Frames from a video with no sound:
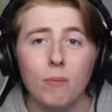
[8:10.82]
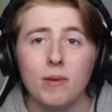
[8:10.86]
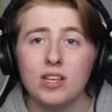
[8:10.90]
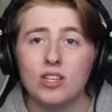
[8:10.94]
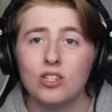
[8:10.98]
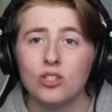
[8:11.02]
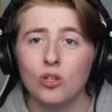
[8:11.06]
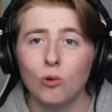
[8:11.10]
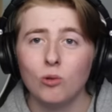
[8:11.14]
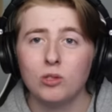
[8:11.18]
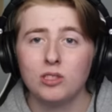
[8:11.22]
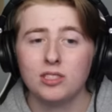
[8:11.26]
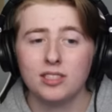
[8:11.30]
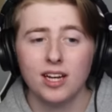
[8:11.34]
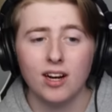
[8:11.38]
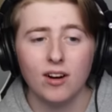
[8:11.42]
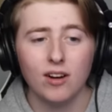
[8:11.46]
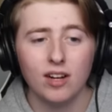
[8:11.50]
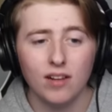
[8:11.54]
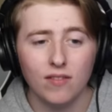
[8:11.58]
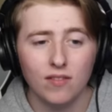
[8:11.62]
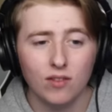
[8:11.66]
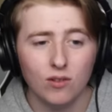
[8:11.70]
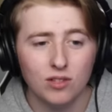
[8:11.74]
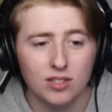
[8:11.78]
would be so
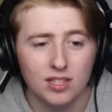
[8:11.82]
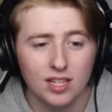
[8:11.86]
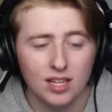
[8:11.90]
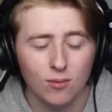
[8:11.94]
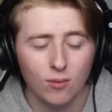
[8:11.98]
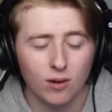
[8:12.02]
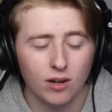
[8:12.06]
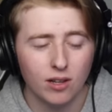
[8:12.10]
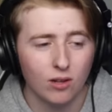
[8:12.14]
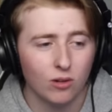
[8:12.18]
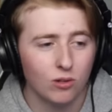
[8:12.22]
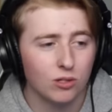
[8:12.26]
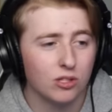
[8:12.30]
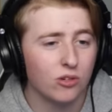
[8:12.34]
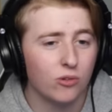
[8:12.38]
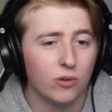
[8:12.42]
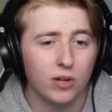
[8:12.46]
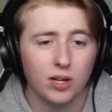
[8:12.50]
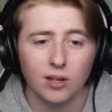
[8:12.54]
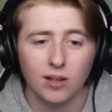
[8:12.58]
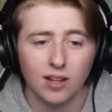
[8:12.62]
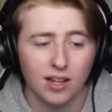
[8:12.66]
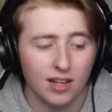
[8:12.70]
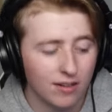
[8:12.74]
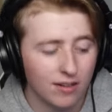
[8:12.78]
scary if you've seen one of those in real